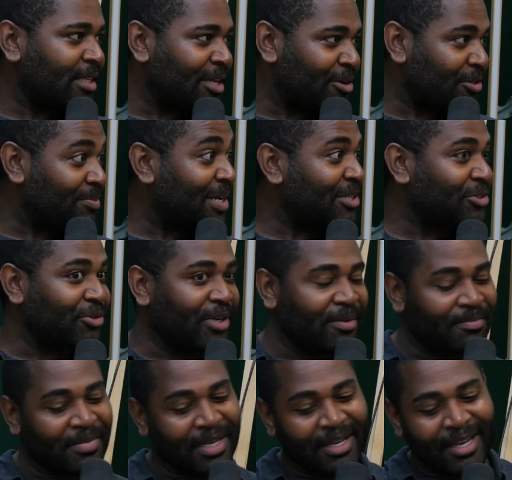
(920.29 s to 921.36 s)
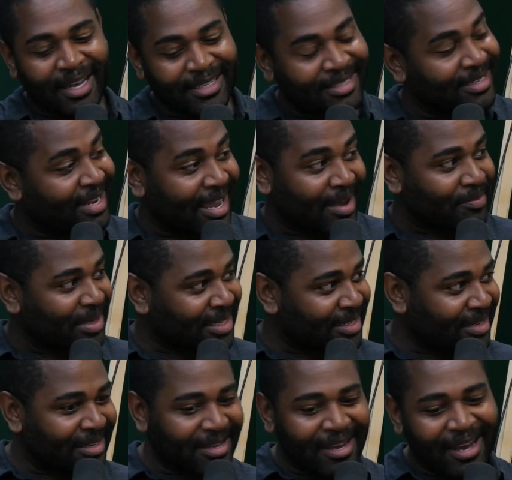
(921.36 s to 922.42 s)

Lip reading: That was my dream. It didn't happen.